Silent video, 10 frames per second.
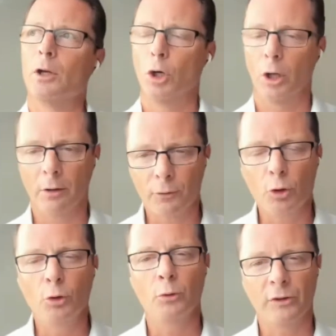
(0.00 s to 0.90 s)
lot of
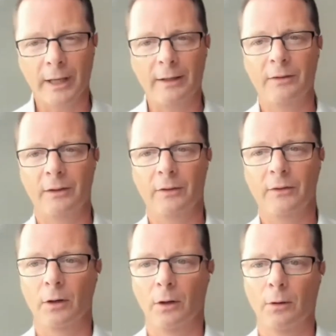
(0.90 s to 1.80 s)
the use
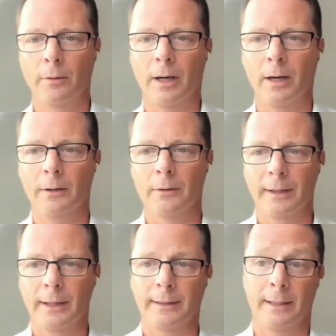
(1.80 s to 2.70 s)
cases
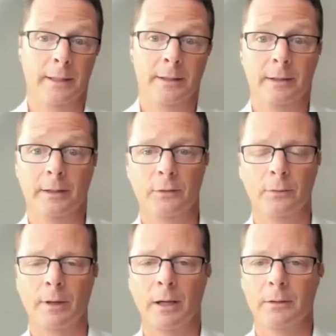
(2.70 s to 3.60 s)
around analytics,
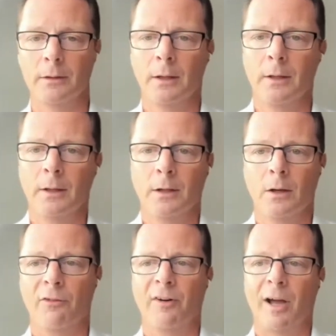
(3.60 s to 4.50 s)
around
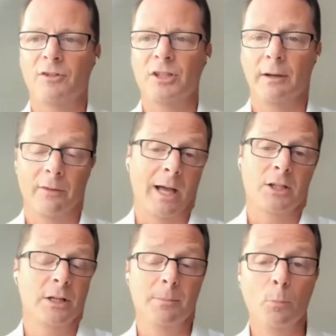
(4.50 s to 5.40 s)
5G, have
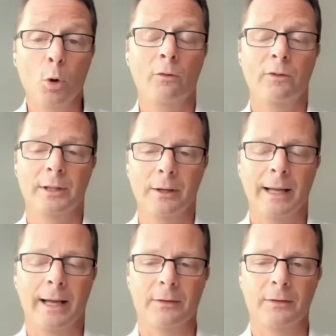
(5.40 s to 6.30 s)
actually moved in the
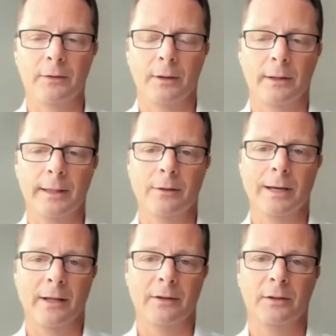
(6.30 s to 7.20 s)
last
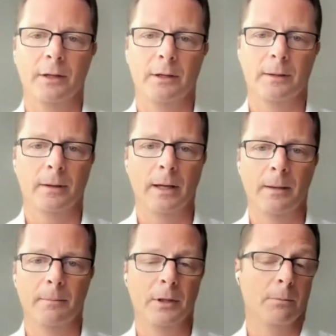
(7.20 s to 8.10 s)
year,
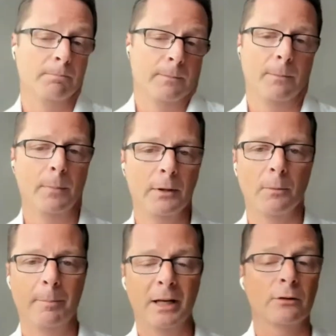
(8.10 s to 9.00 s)

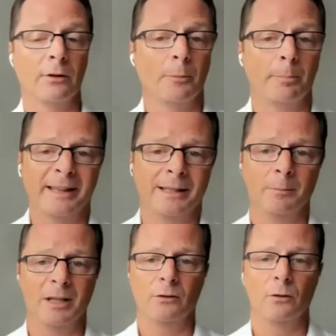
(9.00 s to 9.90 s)
because of the
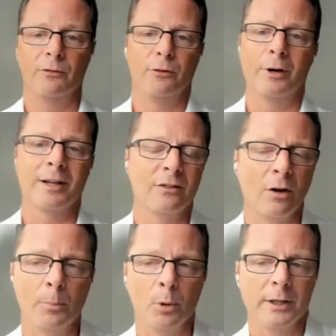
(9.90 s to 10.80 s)
pandemic. So, for
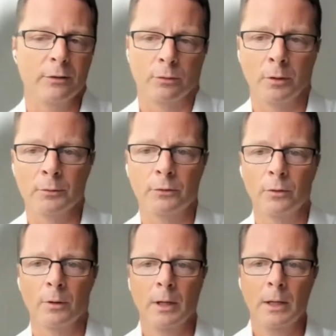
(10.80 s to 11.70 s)
example, in
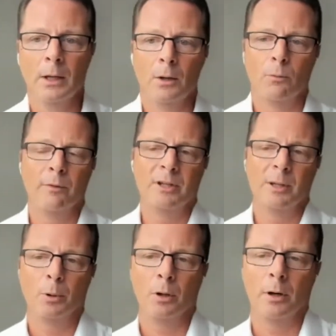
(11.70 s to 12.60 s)
Toronto, we've
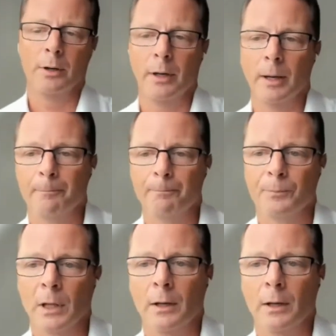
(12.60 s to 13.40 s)
deployed,